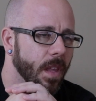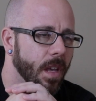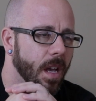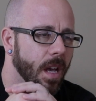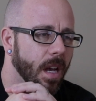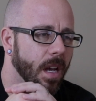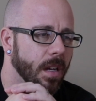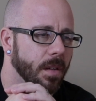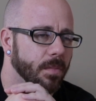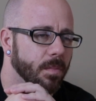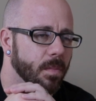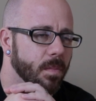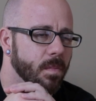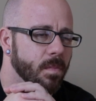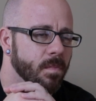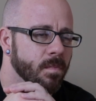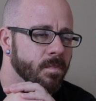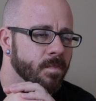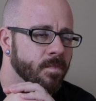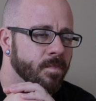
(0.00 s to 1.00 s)

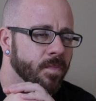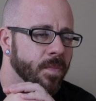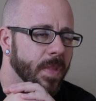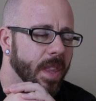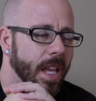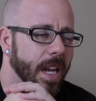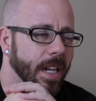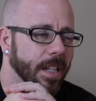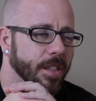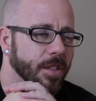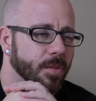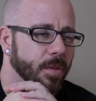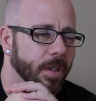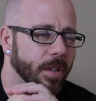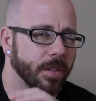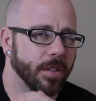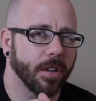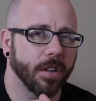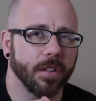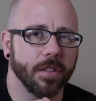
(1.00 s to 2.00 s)
I just want
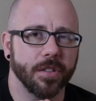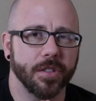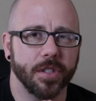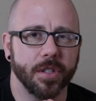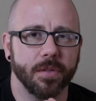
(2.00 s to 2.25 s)
to encourage